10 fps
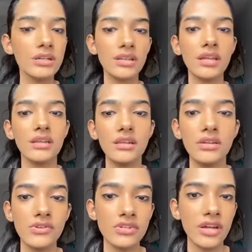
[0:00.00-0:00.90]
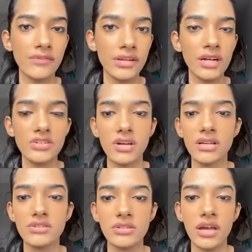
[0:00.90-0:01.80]
then you should definitely
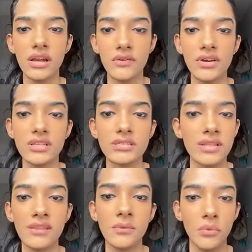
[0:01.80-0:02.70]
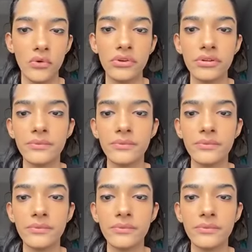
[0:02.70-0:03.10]
charge an advance. Then they won't.